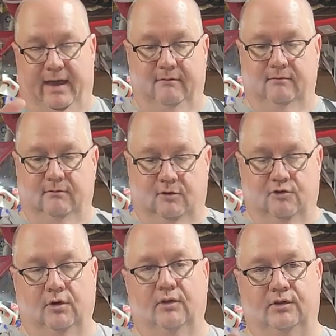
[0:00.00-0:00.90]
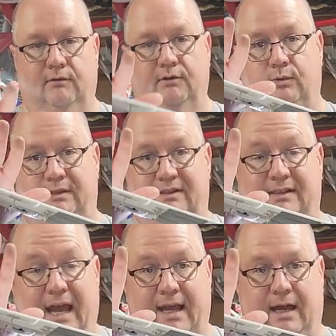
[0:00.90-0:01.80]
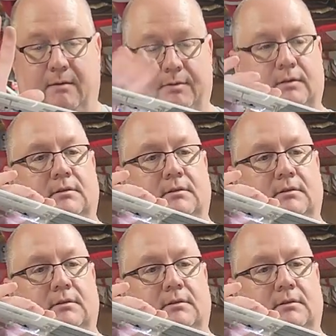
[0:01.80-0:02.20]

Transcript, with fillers: that control surface would stay up